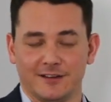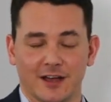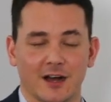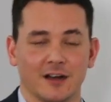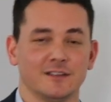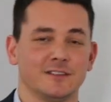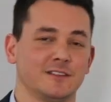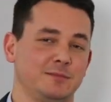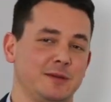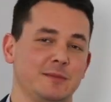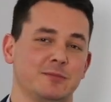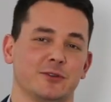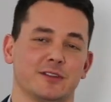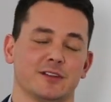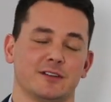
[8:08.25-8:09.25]
tons of
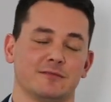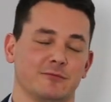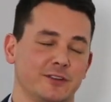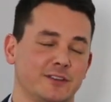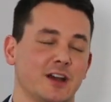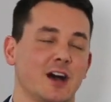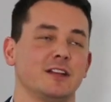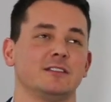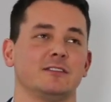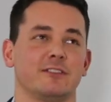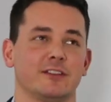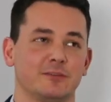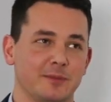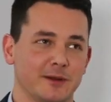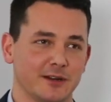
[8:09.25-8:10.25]
people with tons of
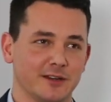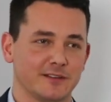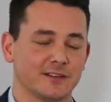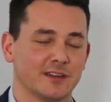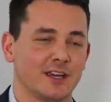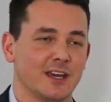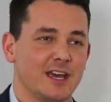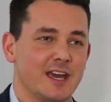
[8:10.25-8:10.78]
experience,